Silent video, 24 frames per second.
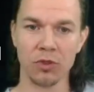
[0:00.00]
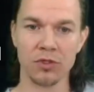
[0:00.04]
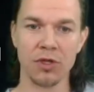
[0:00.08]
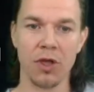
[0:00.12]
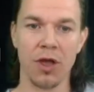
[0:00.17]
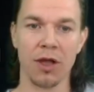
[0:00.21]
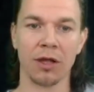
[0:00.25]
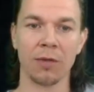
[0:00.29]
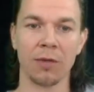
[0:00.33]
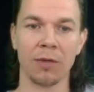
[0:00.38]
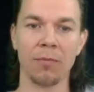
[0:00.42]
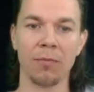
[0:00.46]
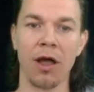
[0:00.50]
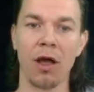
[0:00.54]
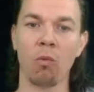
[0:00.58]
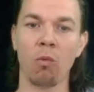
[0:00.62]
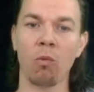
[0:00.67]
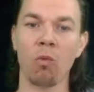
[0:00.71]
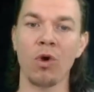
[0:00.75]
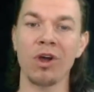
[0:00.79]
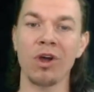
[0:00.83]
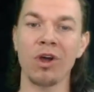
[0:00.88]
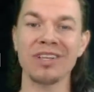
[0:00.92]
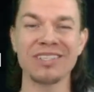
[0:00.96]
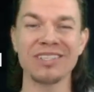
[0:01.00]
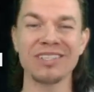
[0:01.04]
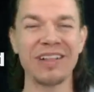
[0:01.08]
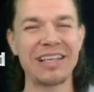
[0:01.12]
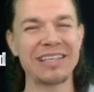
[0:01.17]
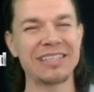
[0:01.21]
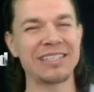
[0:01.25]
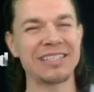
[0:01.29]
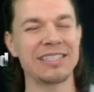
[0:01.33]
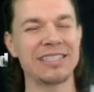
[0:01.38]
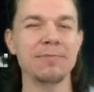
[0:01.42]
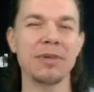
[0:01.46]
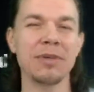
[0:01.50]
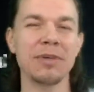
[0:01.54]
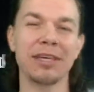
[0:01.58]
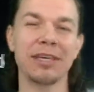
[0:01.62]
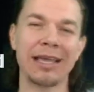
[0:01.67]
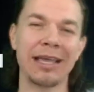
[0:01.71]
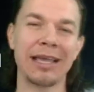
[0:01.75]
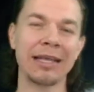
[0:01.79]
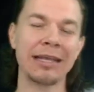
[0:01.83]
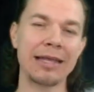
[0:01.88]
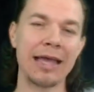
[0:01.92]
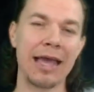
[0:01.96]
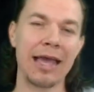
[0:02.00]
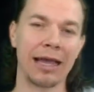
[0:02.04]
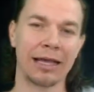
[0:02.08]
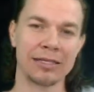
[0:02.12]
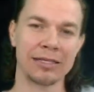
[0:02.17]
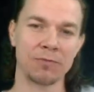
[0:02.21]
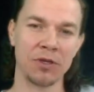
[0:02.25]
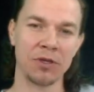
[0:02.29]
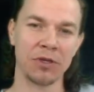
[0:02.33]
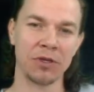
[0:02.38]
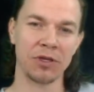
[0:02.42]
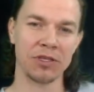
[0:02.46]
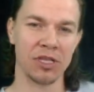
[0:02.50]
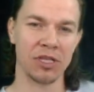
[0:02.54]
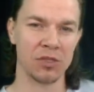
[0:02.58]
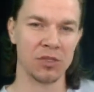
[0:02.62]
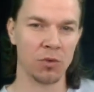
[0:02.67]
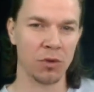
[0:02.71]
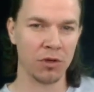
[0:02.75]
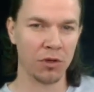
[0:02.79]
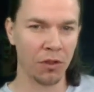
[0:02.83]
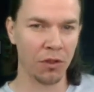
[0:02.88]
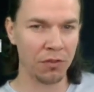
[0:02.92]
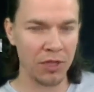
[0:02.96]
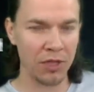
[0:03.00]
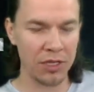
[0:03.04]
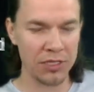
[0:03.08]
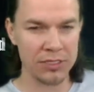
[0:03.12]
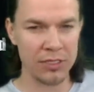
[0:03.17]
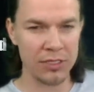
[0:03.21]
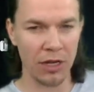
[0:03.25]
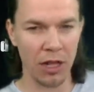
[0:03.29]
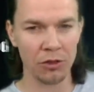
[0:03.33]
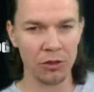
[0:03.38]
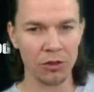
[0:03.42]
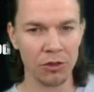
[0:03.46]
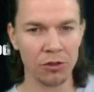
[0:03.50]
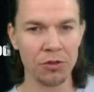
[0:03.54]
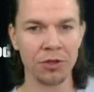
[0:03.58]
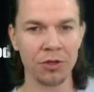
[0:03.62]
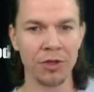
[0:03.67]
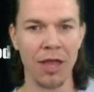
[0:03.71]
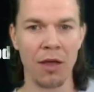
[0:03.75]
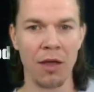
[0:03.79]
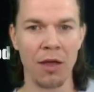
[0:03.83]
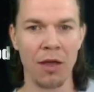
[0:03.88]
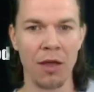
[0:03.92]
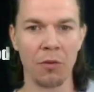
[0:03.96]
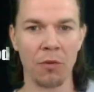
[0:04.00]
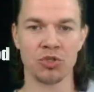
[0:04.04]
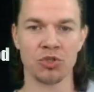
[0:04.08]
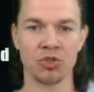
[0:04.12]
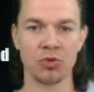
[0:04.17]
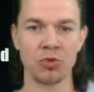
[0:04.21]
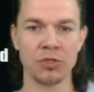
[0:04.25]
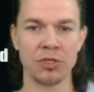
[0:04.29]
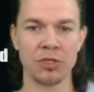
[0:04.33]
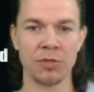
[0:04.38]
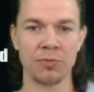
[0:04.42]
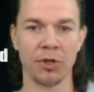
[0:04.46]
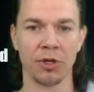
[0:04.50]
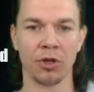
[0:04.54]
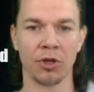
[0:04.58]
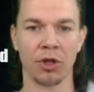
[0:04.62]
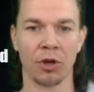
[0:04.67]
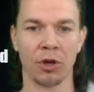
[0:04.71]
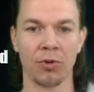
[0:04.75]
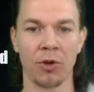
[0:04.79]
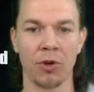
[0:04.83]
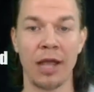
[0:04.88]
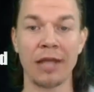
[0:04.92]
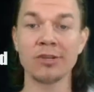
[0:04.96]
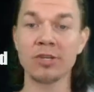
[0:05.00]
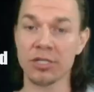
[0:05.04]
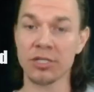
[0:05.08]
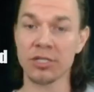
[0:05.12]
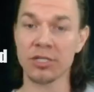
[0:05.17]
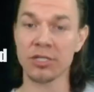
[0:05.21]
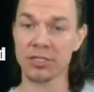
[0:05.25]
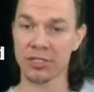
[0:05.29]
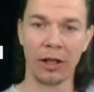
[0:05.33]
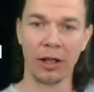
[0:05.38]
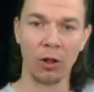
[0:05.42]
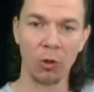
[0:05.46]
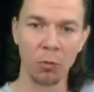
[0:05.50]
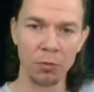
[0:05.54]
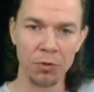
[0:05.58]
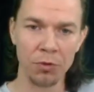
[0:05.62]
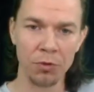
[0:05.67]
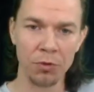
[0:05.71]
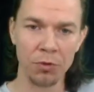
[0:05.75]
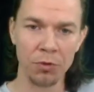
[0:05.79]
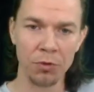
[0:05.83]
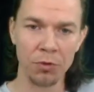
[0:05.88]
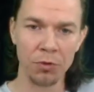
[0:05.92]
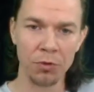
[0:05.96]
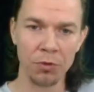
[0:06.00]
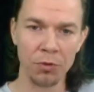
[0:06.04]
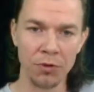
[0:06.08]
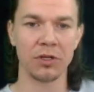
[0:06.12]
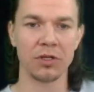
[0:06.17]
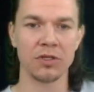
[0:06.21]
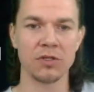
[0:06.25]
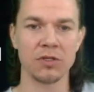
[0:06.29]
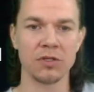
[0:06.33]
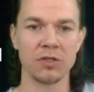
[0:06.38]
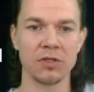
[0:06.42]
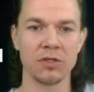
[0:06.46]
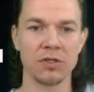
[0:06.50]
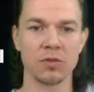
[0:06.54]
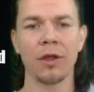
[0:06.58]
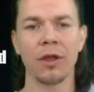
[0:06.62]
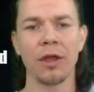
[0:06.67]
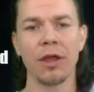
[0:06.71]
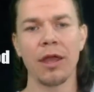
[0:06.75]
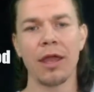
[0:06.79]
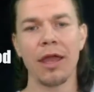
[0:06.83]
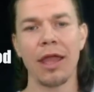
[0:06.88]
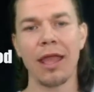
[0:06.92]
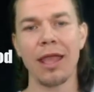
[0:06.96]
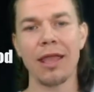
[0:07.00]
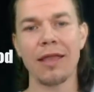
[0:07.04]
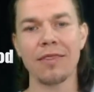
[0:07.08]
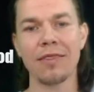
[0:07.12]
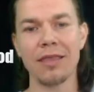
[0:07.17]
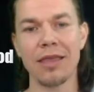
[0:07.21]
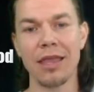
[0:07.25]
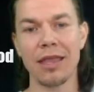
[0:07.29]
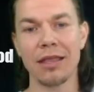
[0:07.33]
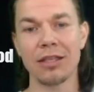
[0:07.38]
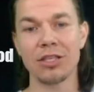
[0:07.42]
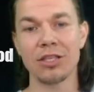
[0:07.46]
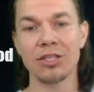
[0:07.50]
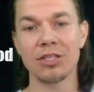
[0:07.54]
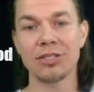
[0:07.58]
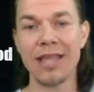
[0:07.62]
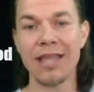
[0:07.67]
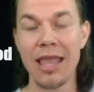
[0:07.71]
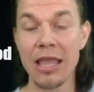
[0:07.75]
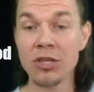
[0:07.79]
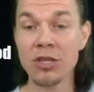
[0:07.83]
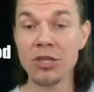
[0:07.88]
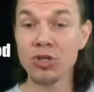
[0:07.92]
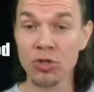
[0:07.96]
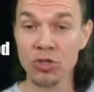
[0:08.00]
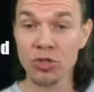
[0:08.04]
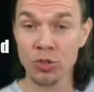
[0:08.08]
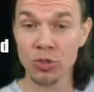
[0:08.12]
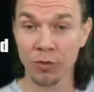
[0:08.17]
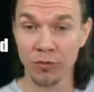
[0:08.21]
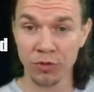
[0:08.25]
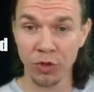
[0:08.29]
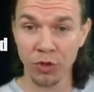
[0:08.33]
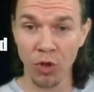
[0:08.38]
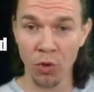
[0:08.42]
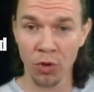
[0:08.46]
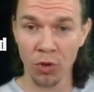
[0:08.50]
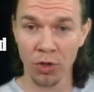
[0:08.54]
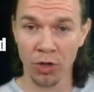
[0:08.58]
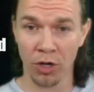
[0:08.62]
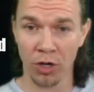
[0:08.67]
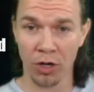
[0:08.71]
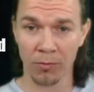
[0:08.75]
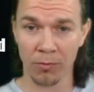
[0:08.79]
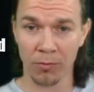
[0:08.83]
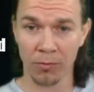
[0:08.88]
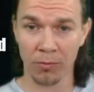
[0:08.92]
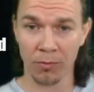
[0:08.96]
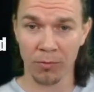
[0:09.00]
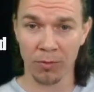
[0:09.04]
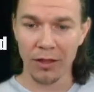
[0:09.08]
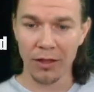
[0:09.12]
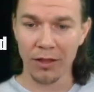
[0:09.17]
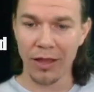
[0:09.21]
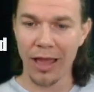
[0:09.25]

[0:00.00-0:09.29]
We'll talk about what is glycemic index, because that's one of the things that I look at when I'm choosing my carbohydrates. I want to help you there a little bit as well. And then dangers of low carb.